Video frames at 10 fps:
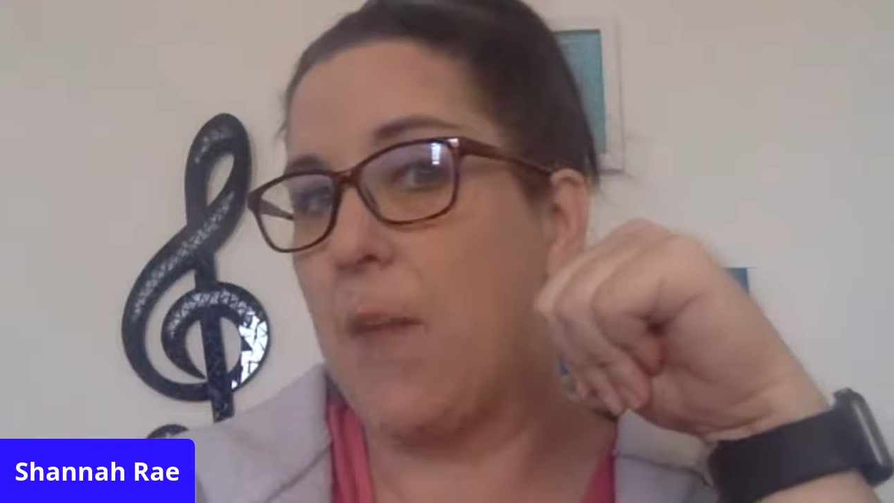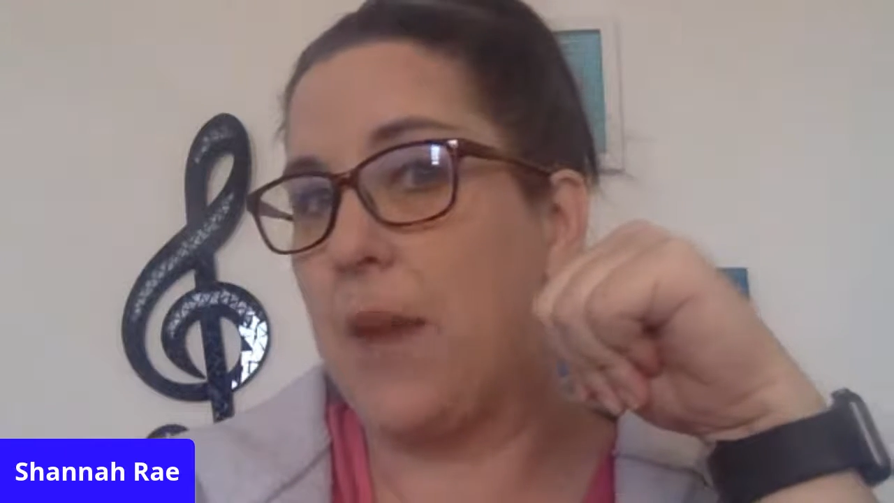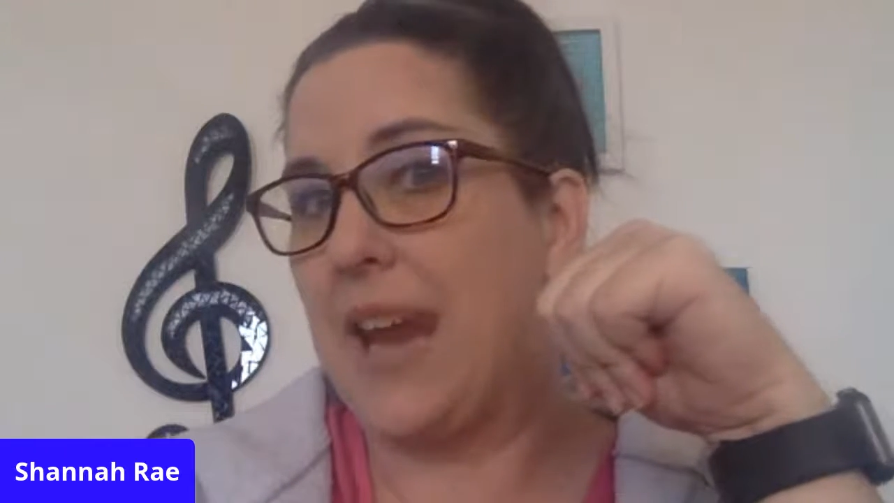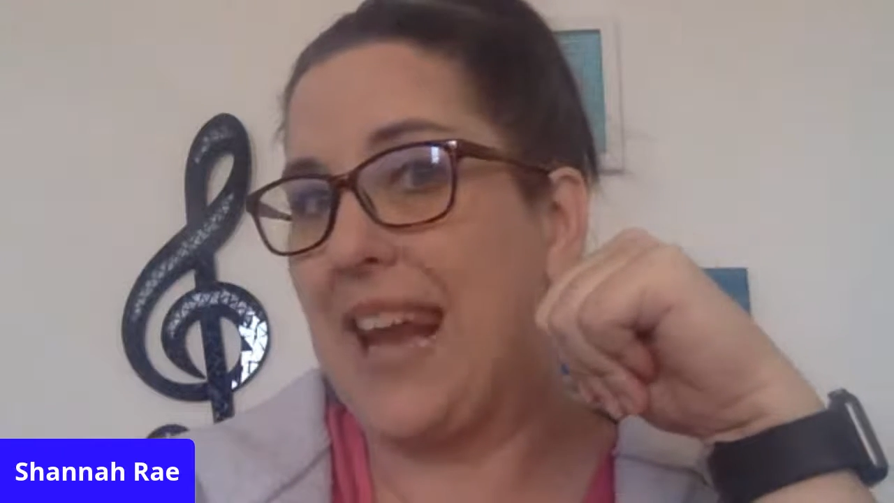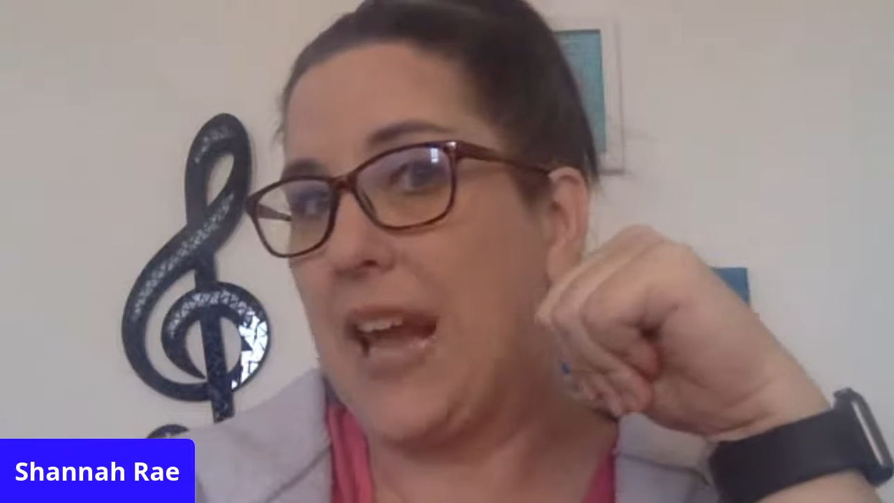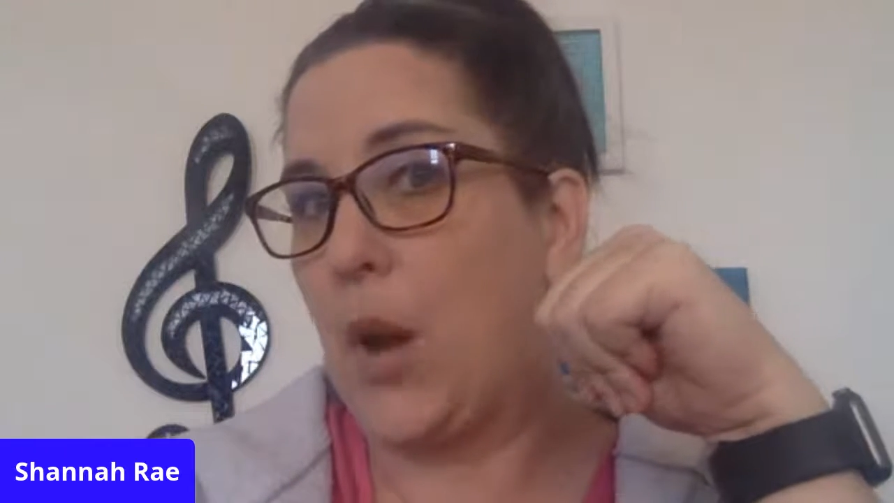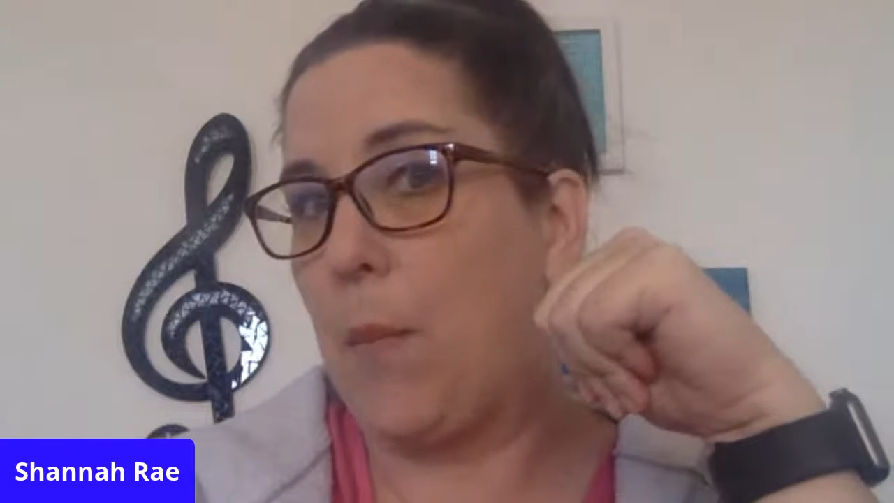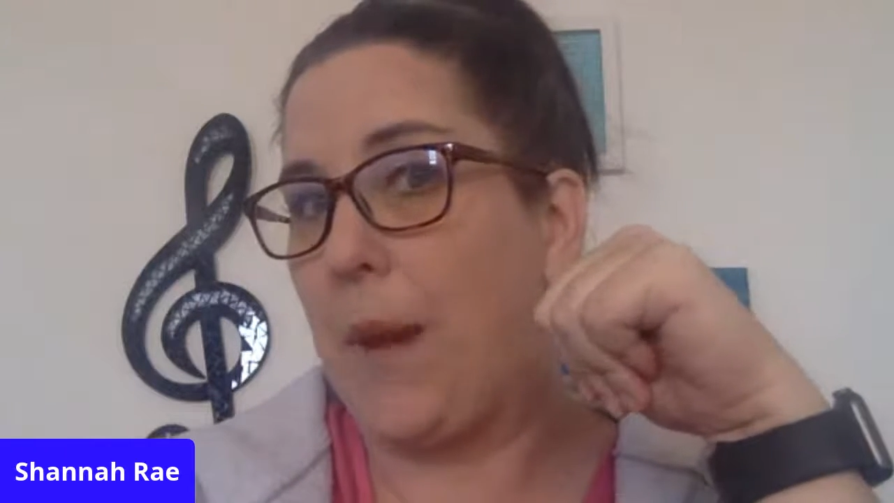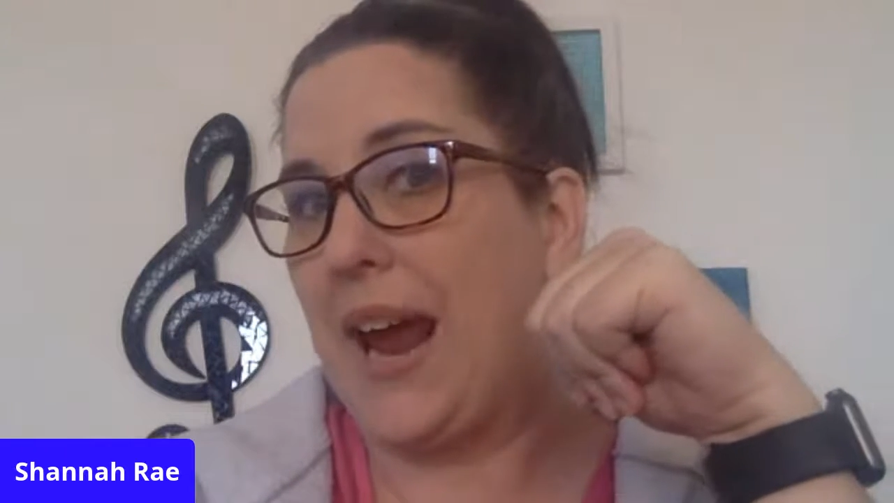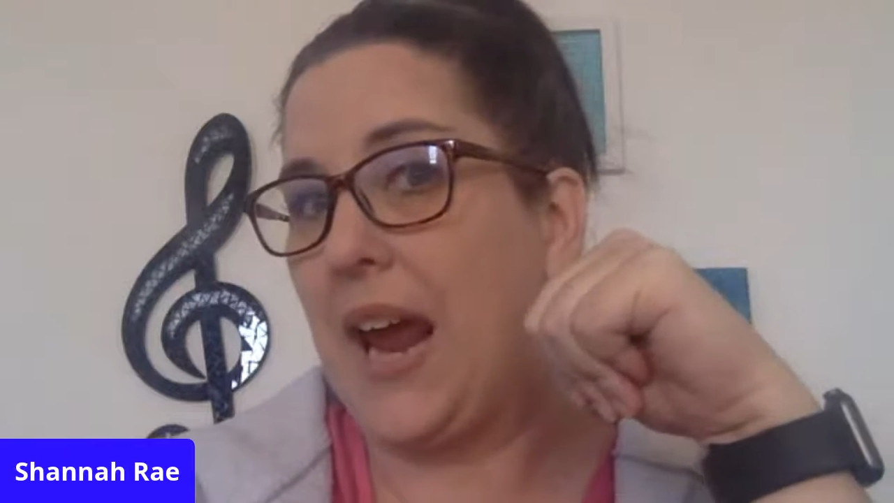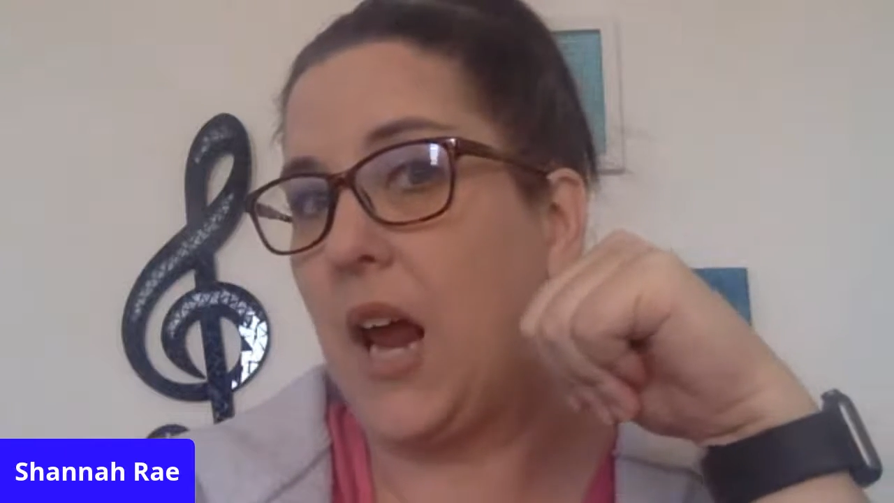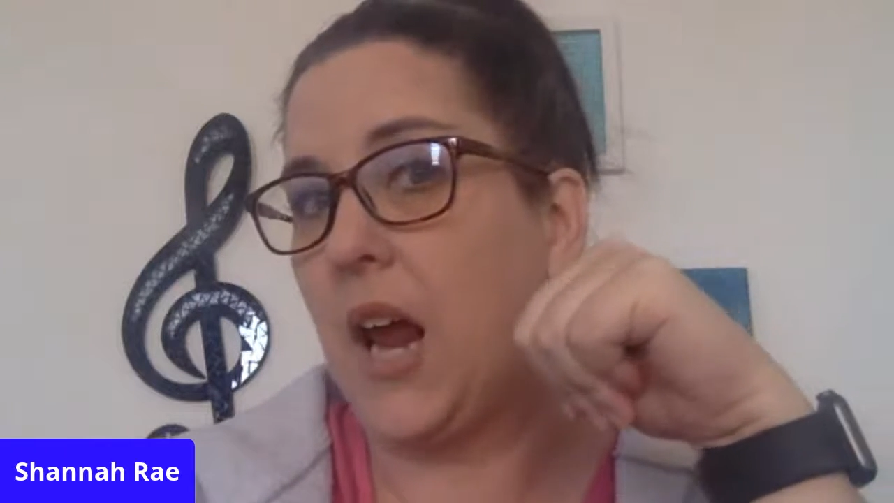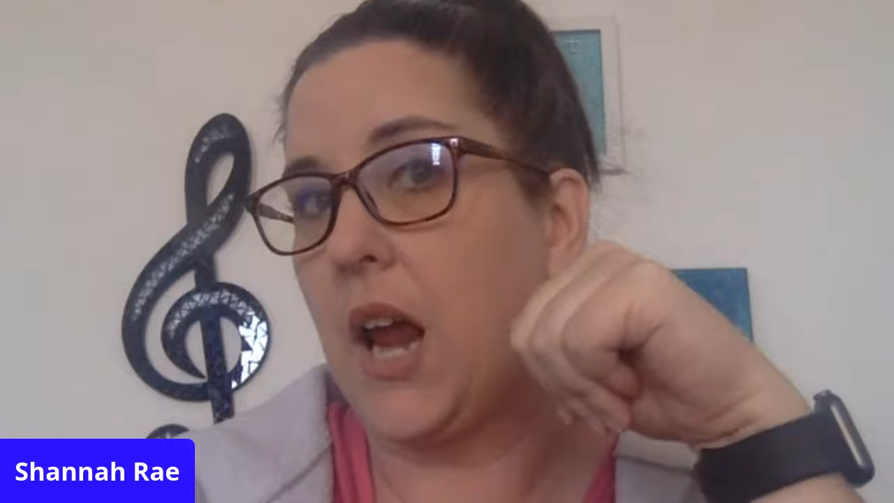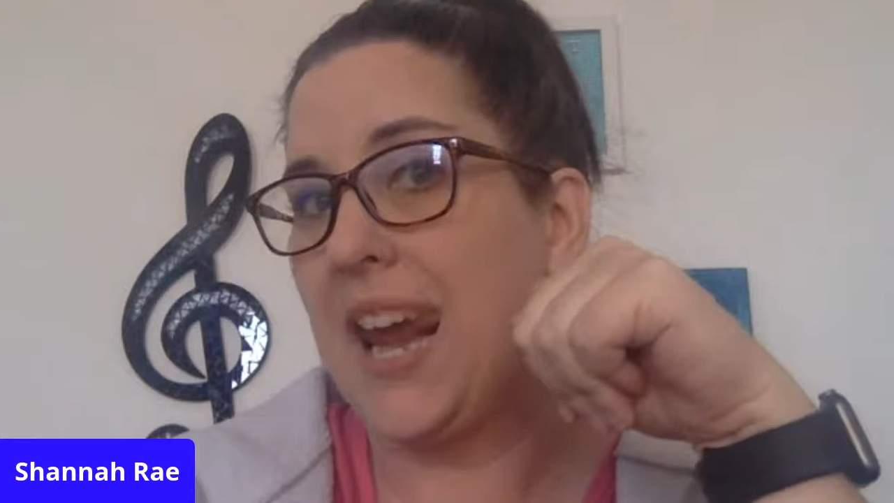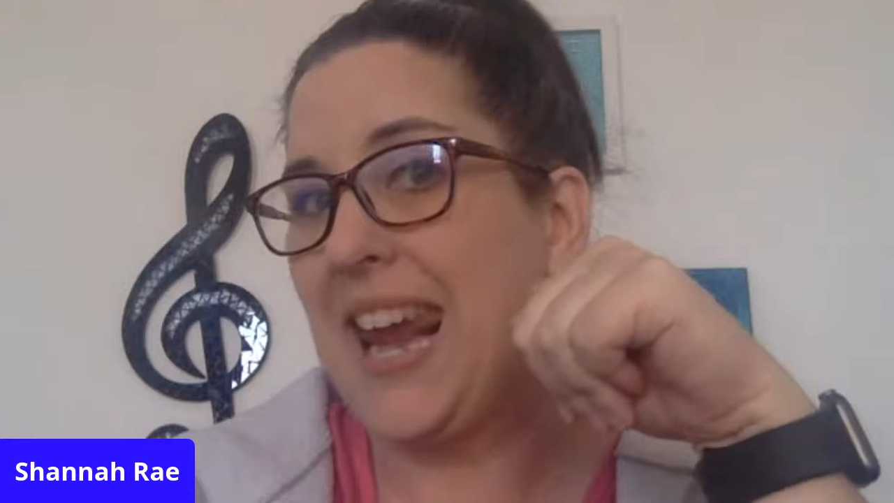up against the back